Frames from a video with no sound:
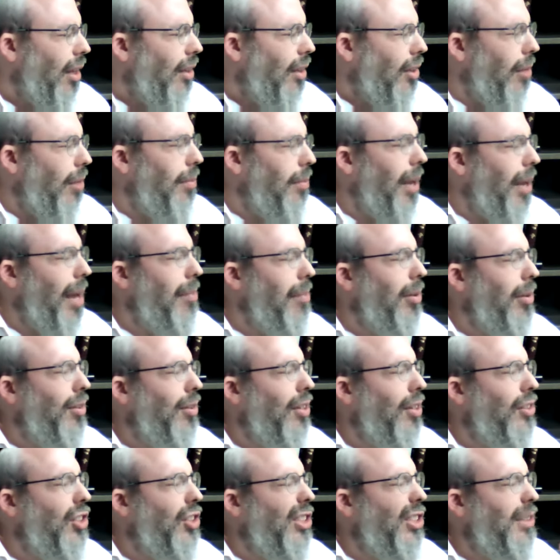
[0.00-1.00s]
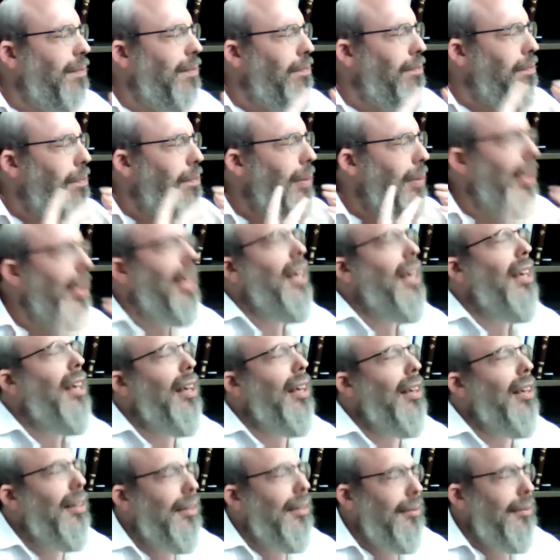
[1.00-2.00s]
To be able to just
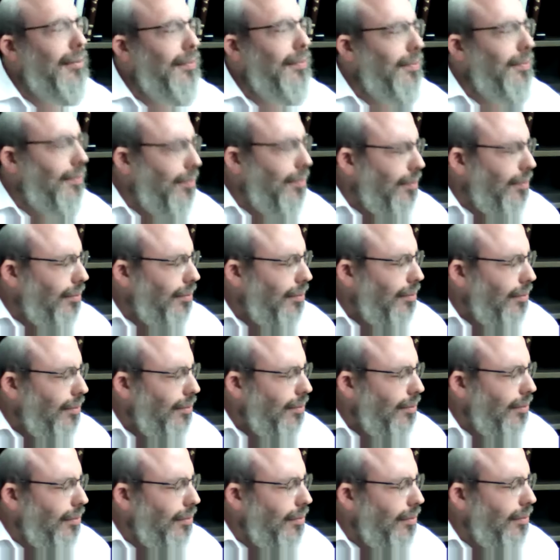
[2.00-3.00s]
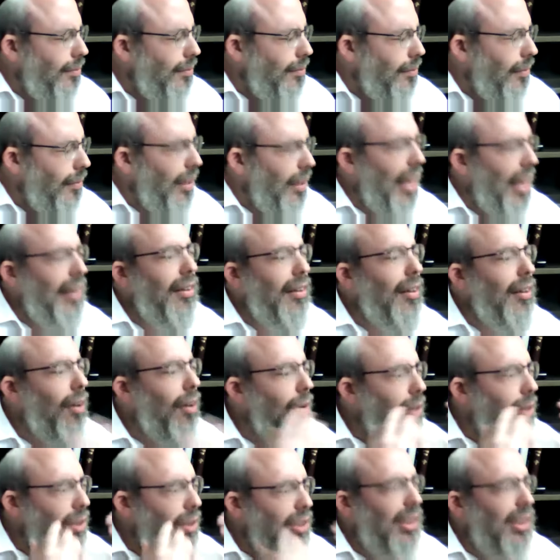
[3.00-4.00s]
be, not to go
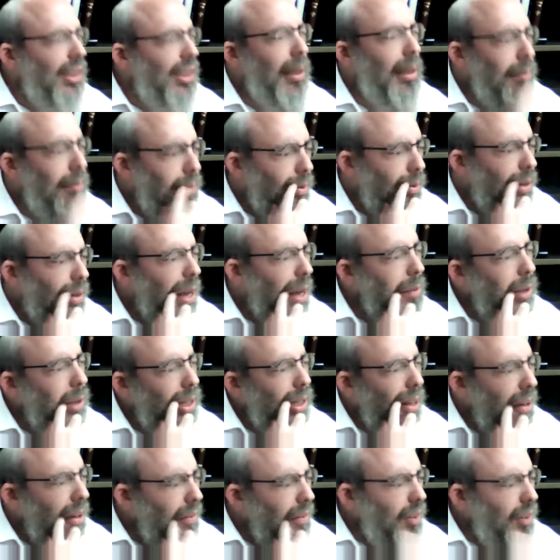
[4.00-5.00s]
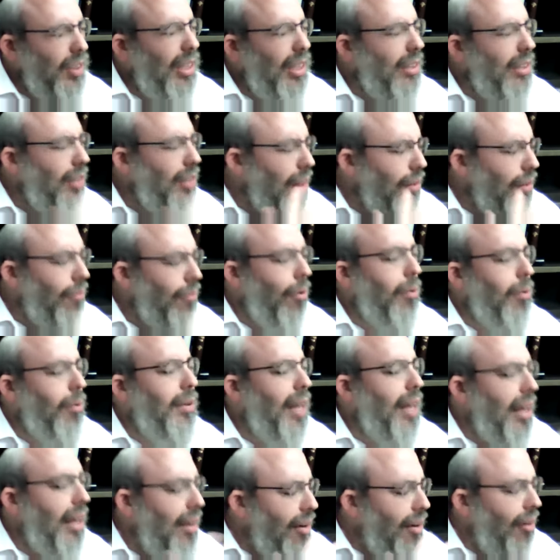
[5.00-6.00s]
to sleep, I mean, obviously, there's nothing wrong with
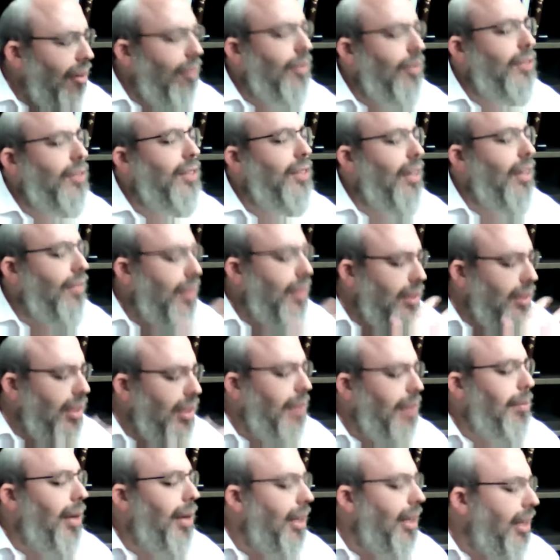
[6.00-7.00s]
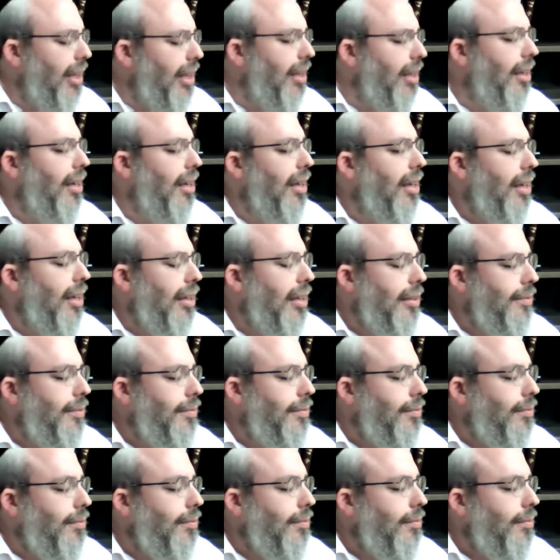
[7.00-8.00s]
taking care of yourself and sleeping and eating.
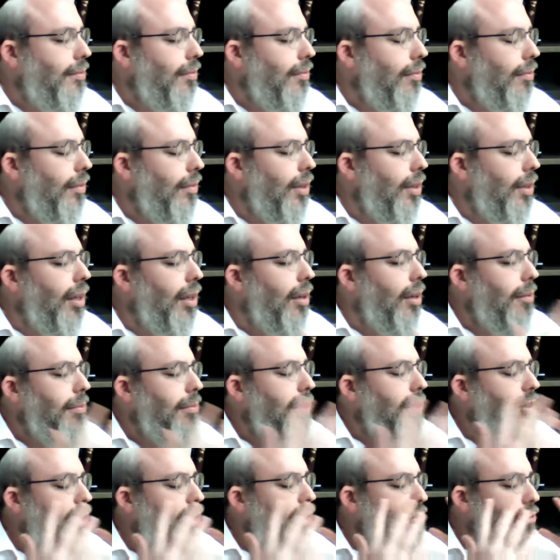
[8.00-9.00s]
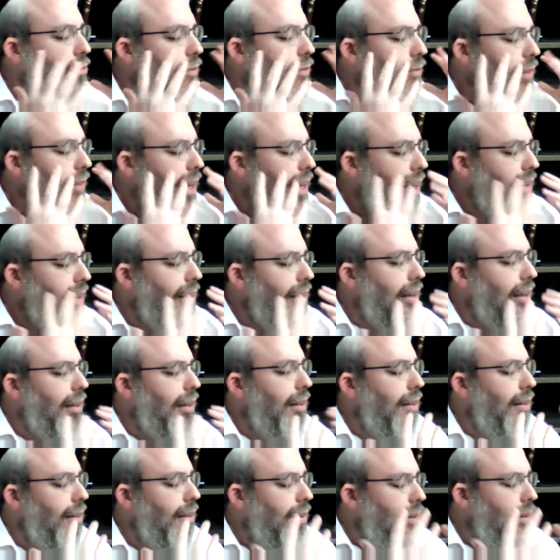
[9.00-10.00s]
But just reflecting,
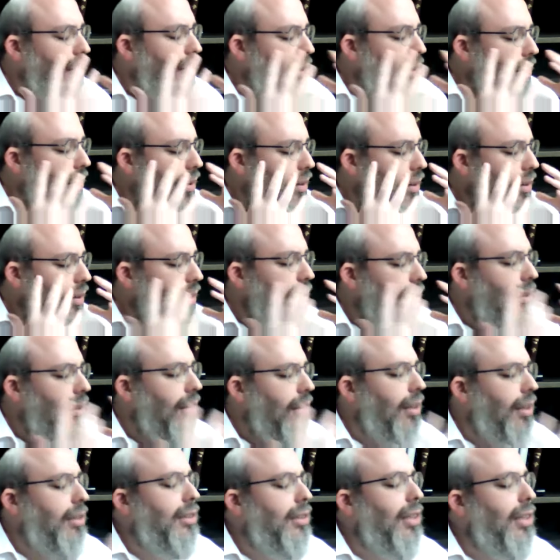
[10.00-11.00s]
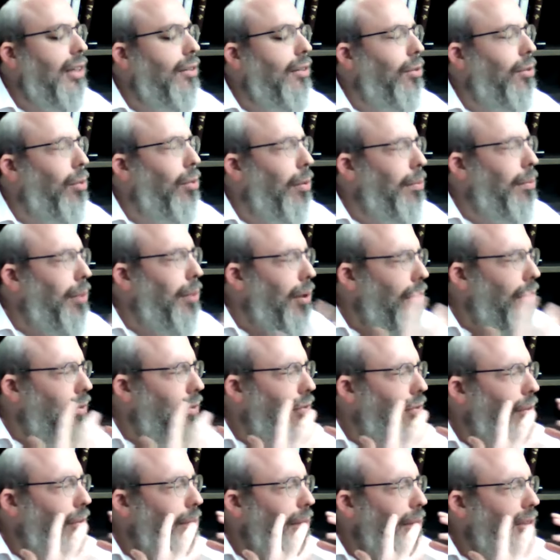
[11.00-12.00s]
listening to a
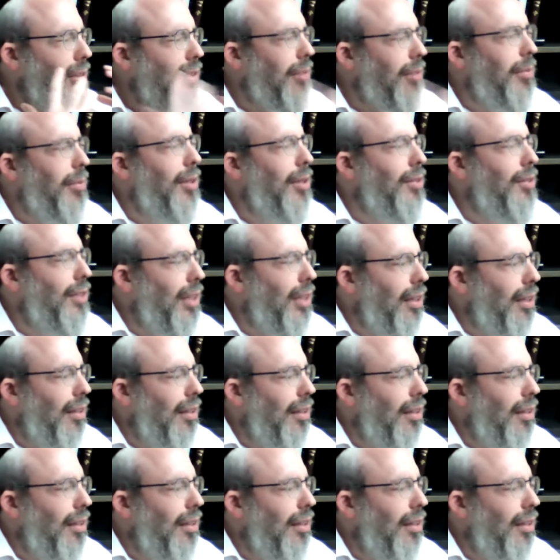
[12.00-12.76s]
beautiful piece of music,